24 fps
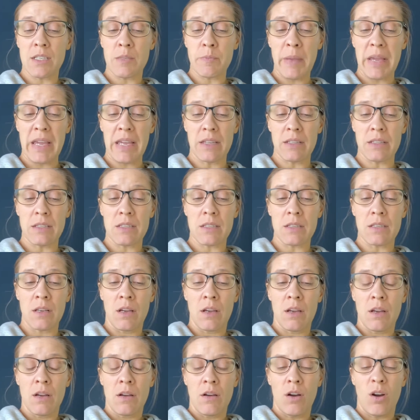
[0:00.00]
pants.
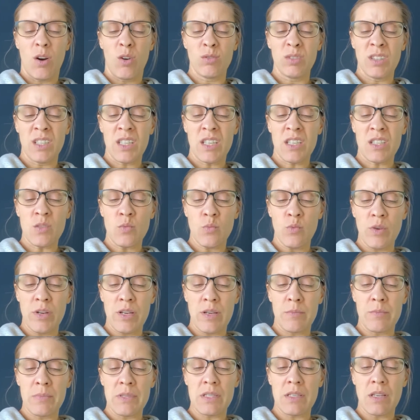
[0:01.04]
Only his
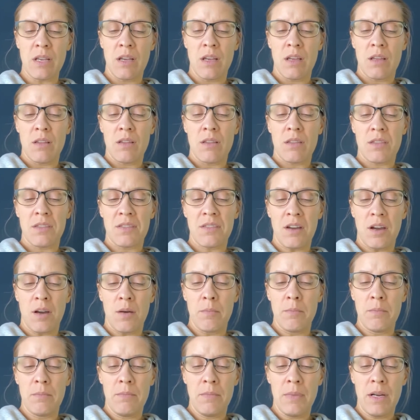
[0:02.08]
ribs,
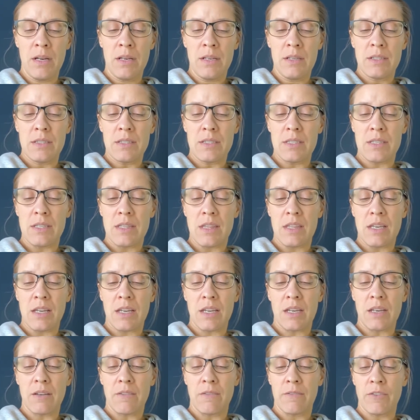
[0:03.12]

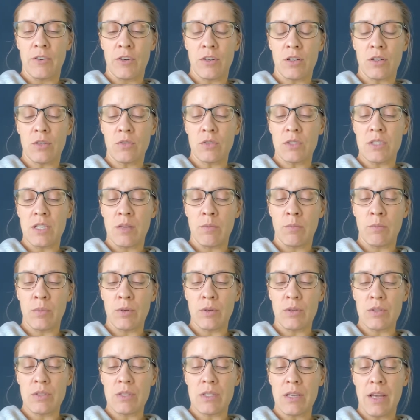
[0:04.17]
thick vertical
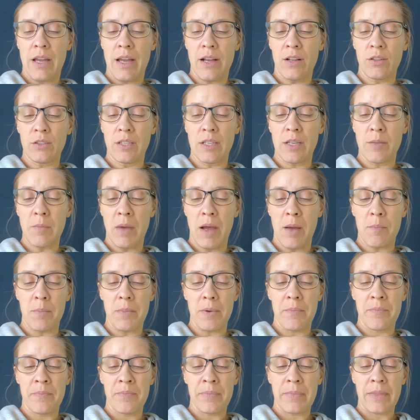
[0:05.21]
timbers, held him up.
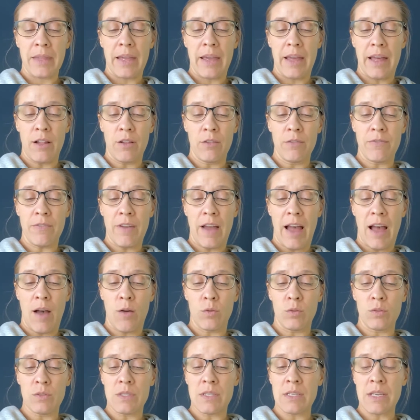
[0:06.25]
Elf
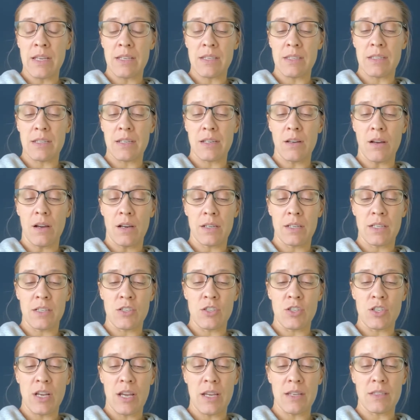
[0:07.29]
owls nested on his
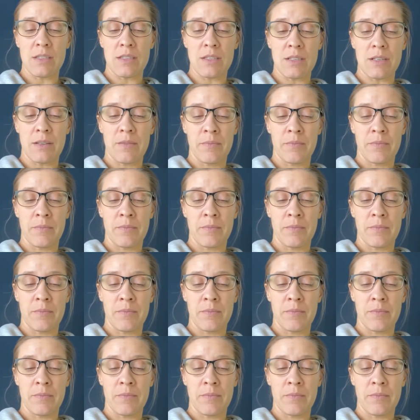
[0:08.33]
chest.